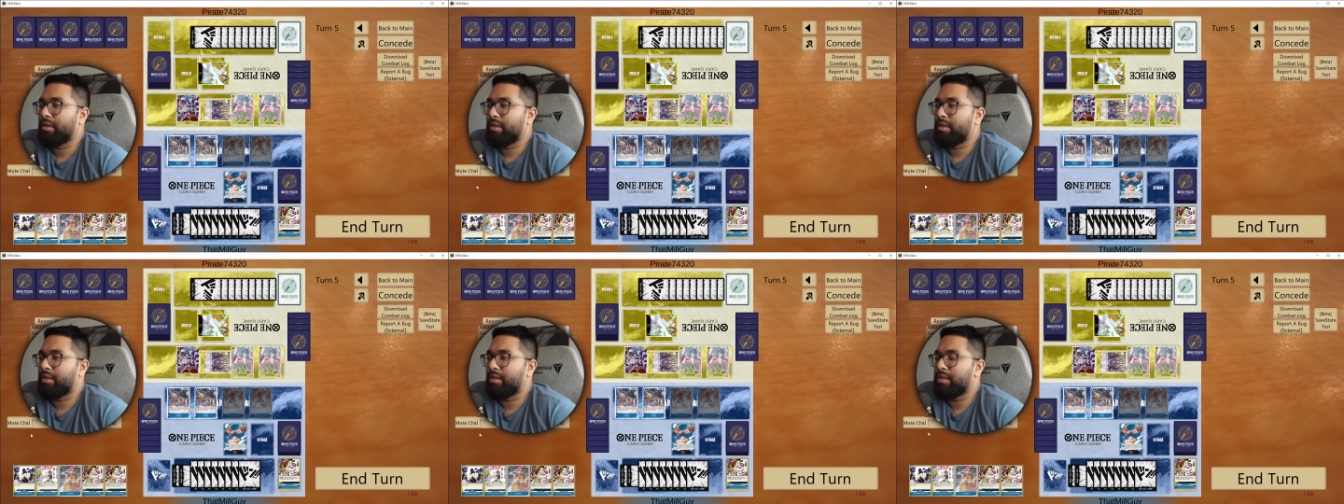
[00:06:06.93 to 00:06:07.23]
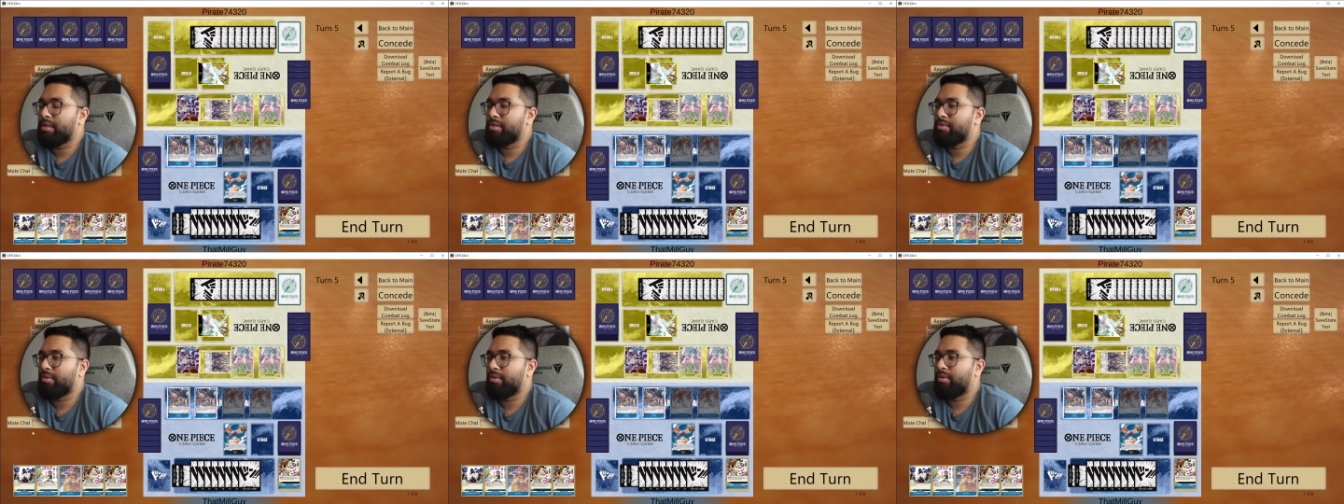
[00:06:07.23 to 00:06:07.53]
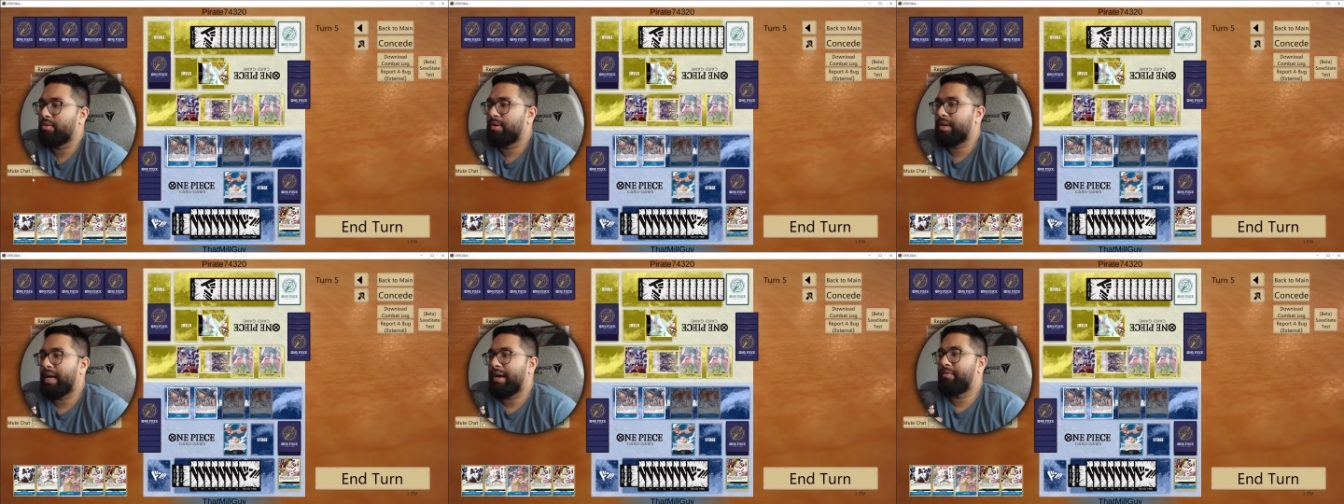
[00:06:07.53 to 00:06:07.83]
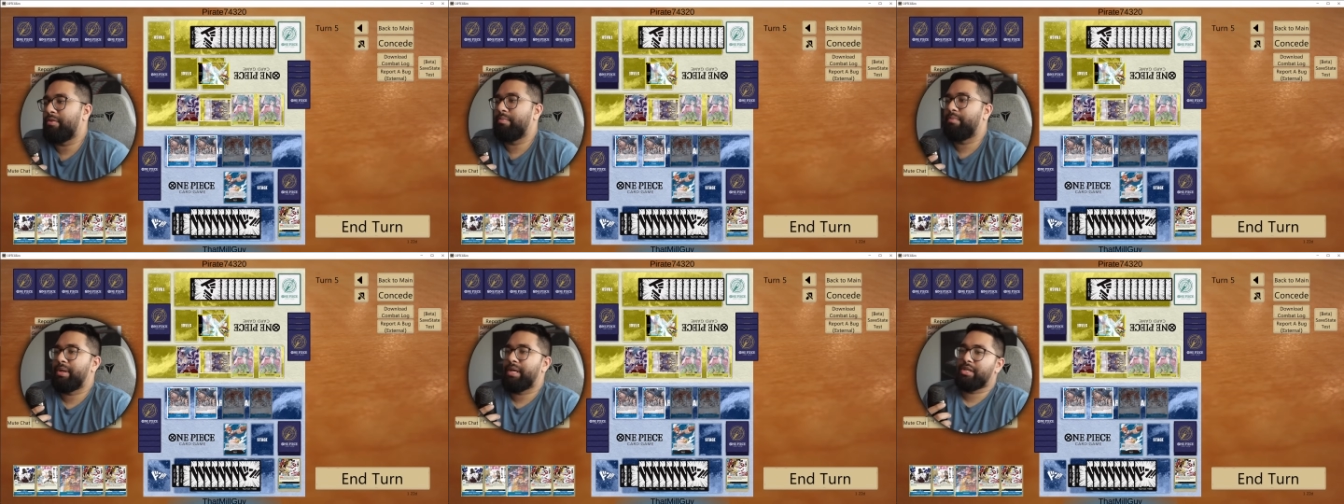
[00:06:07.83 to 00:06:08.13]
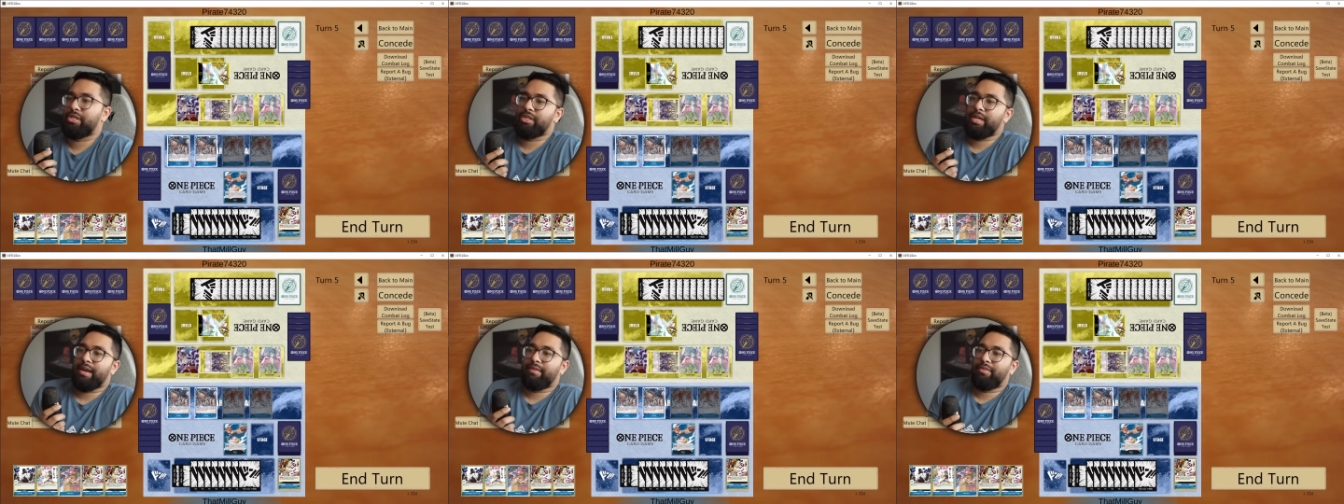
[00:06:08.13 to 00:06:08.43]
This. We'll go Gavel
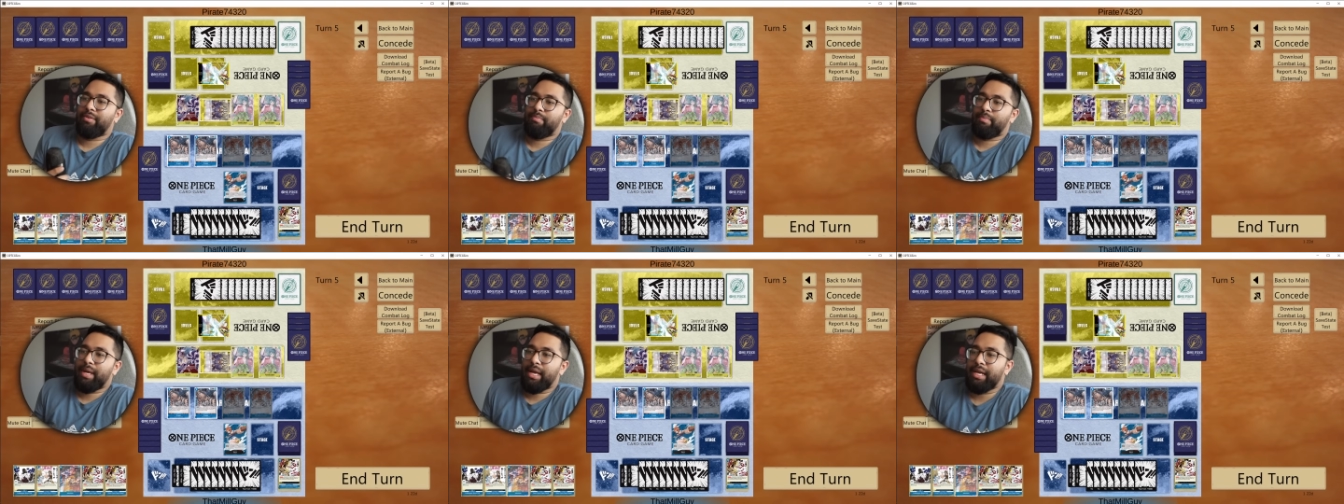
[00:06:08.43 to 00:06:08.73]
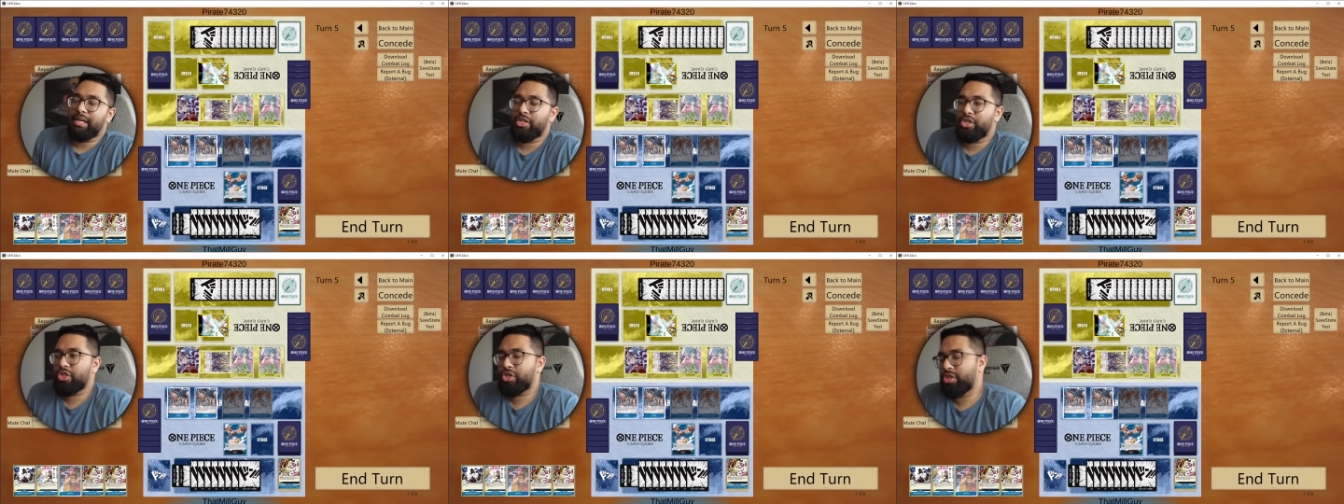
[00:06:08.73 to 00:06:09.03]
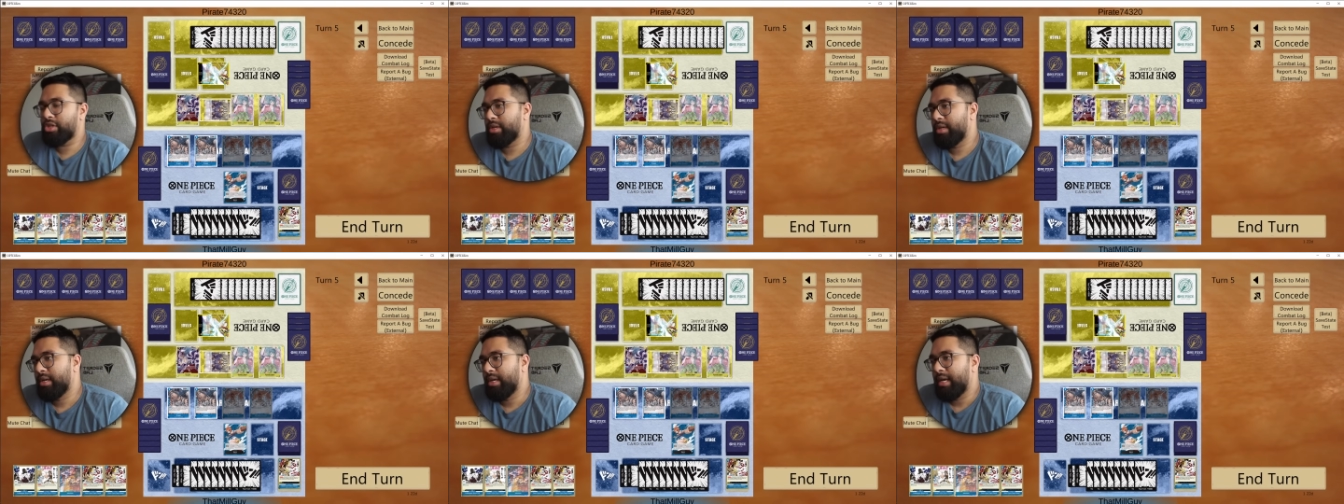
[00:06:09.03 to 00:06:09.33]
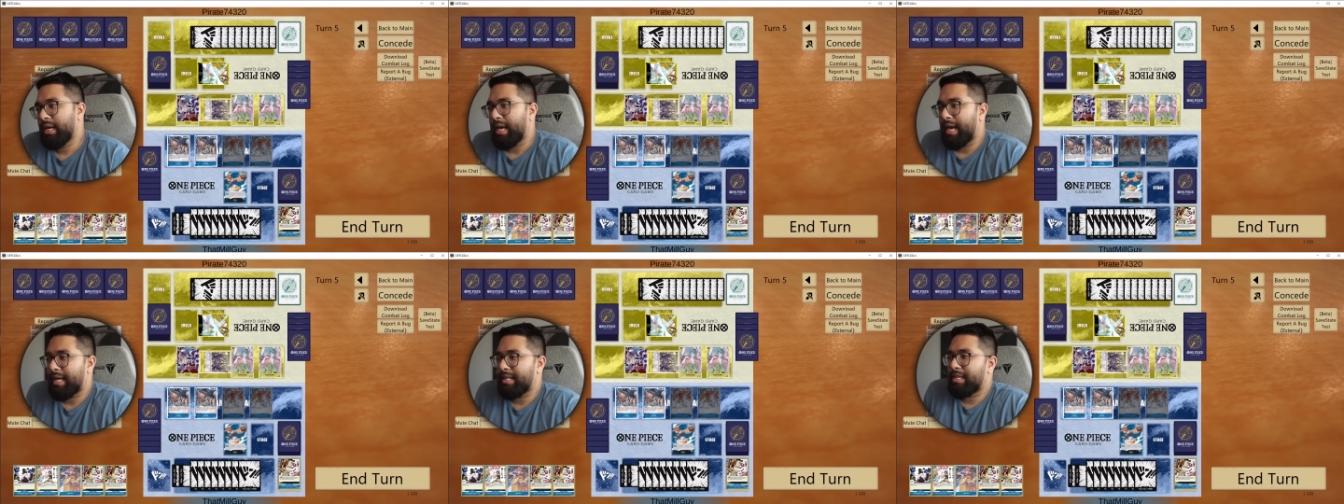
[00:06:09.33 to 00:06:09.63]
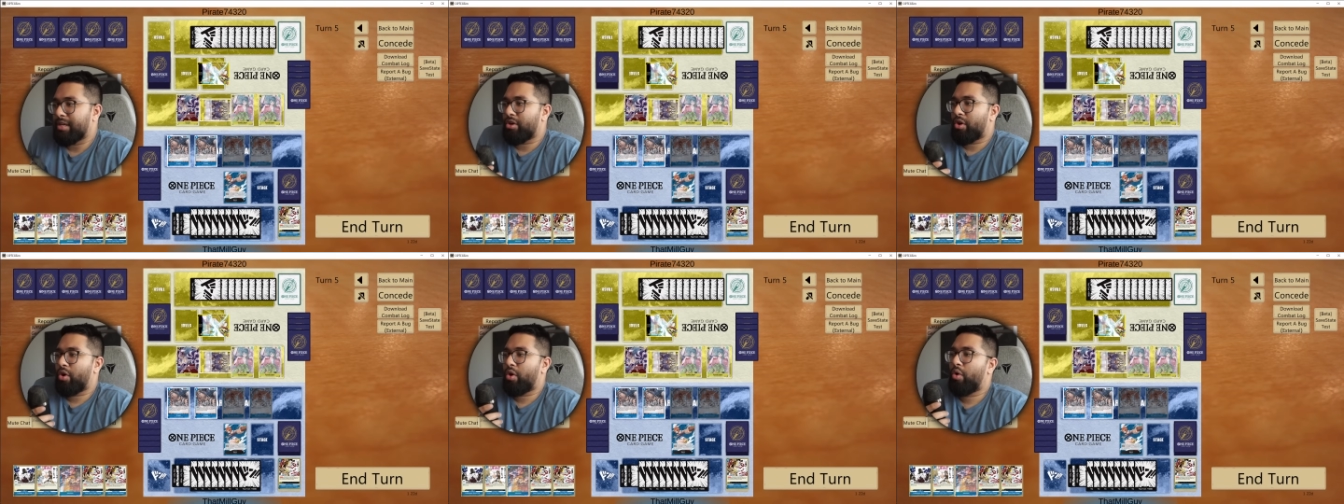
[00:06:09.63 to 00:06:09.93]
Pitch, Gavel Pitch. And
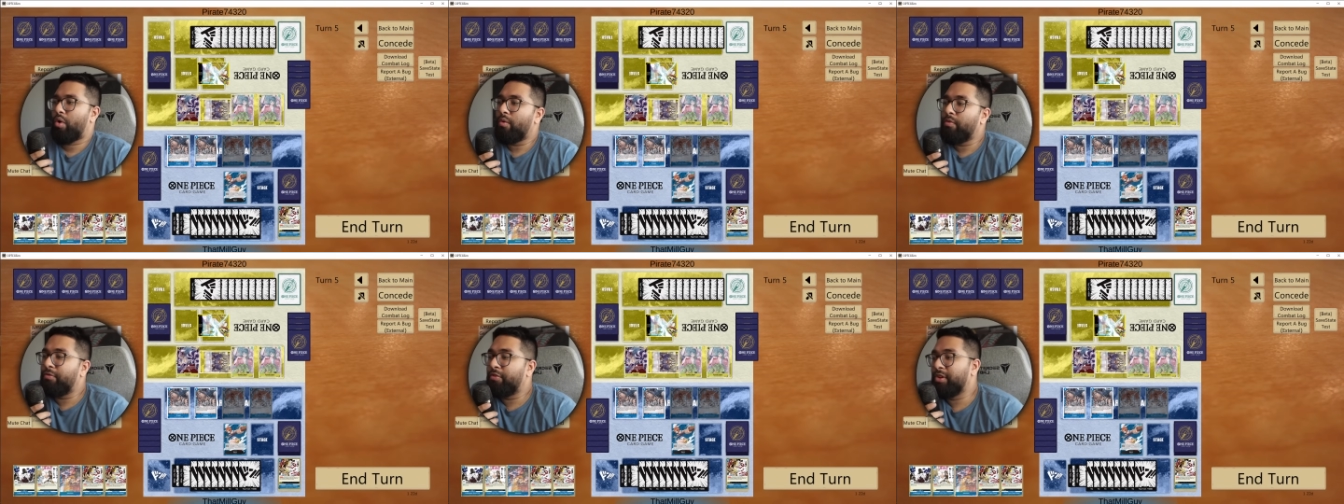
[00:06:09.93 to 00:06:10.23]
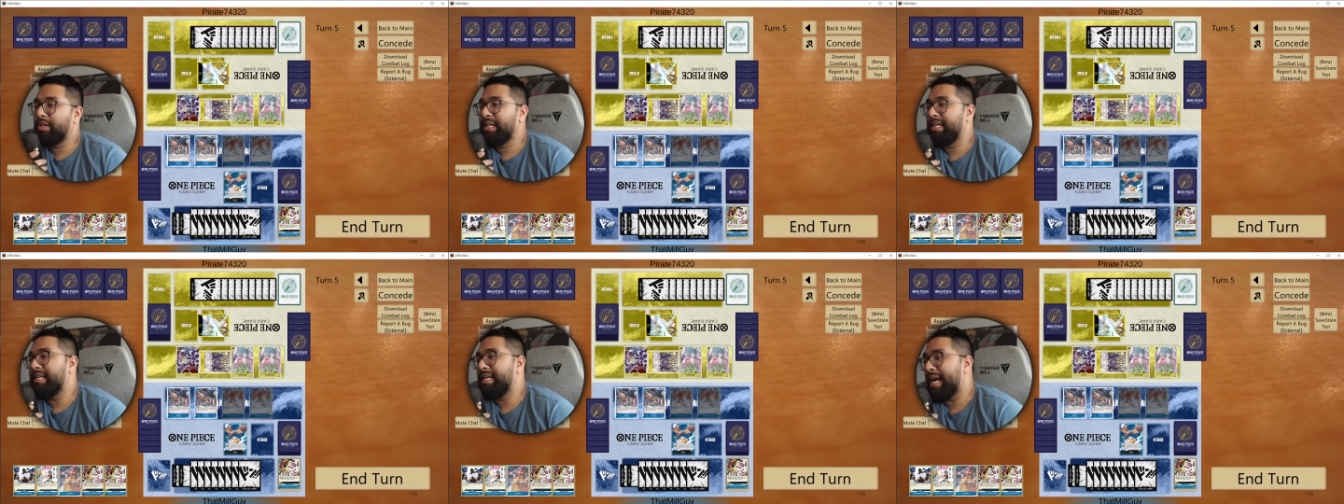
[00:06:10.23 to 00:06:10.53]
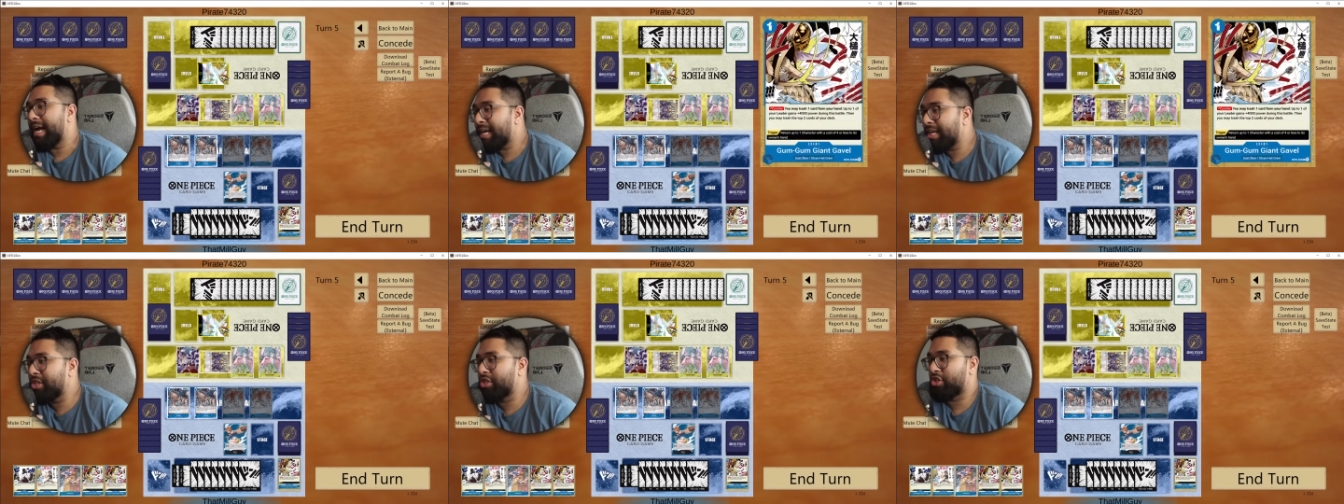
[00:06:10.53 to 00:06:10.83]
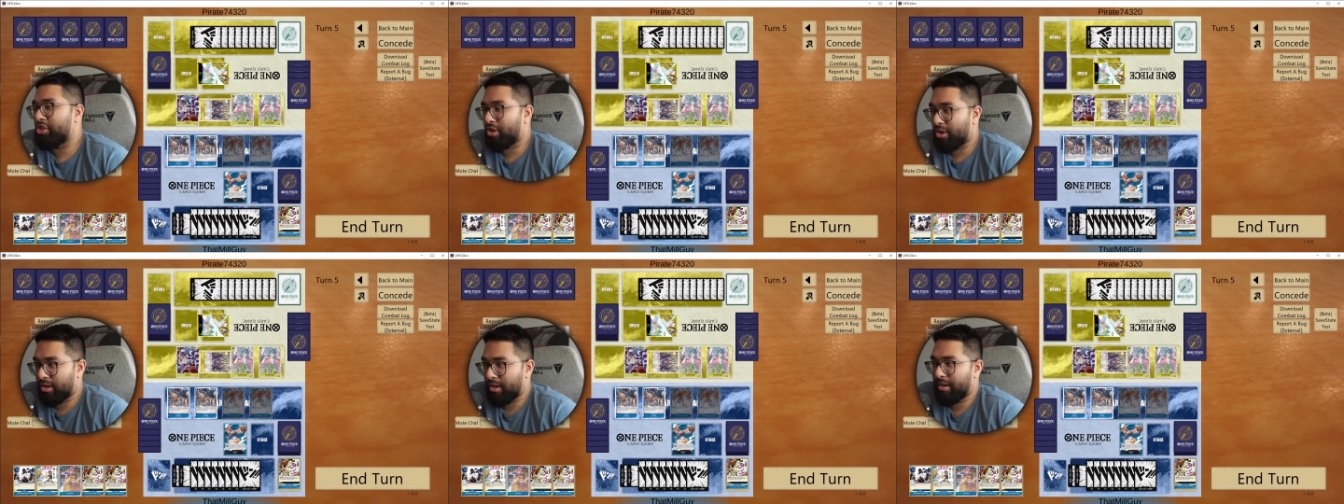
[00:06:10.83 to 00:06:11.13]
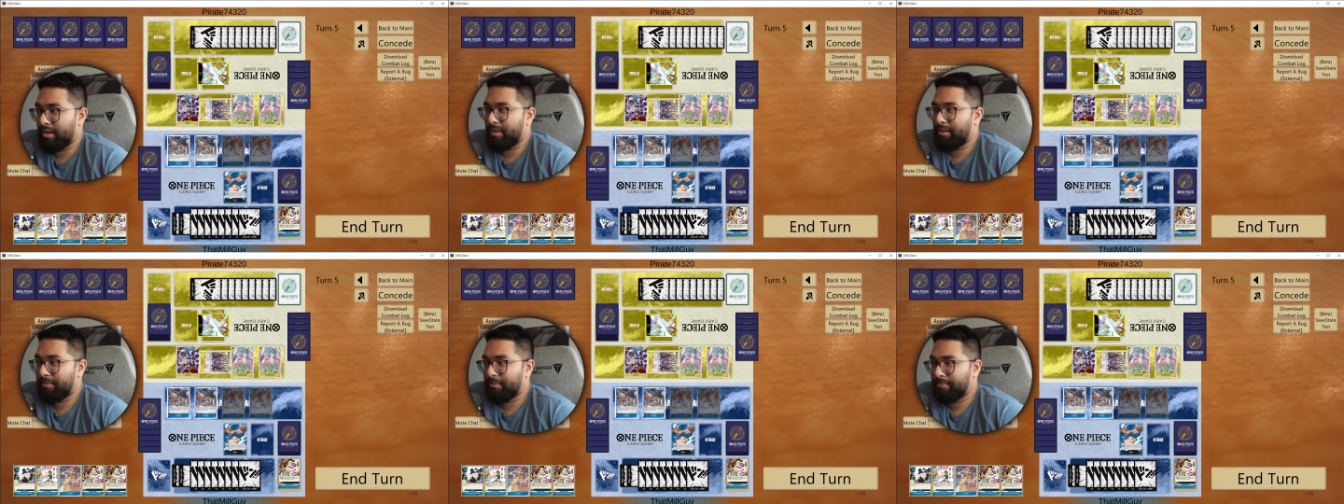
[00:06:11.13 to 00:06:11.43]
then hopefully next
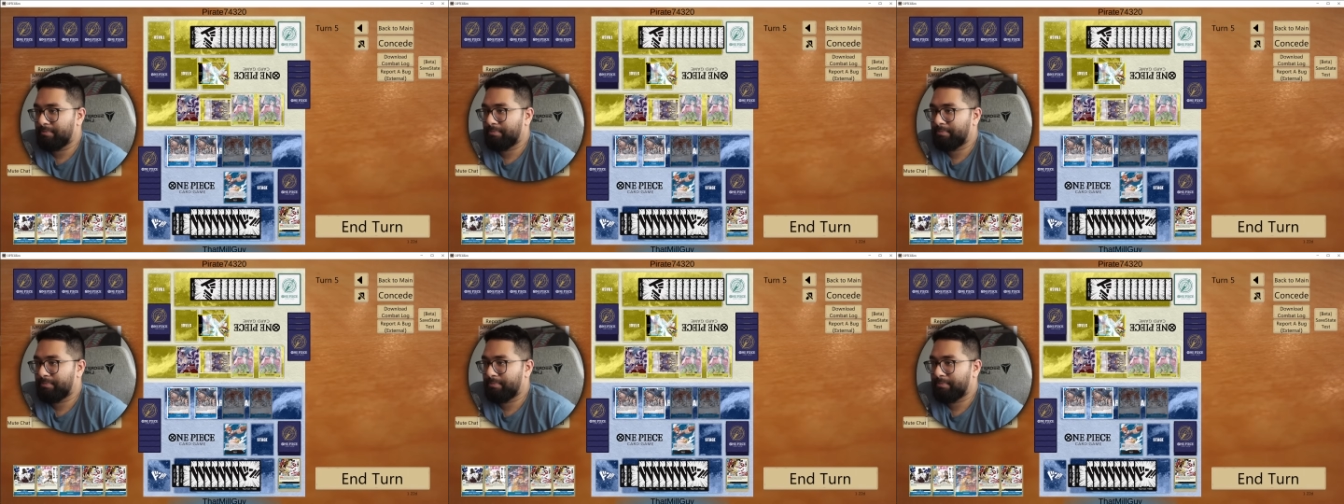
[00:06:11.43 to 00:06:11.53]
turn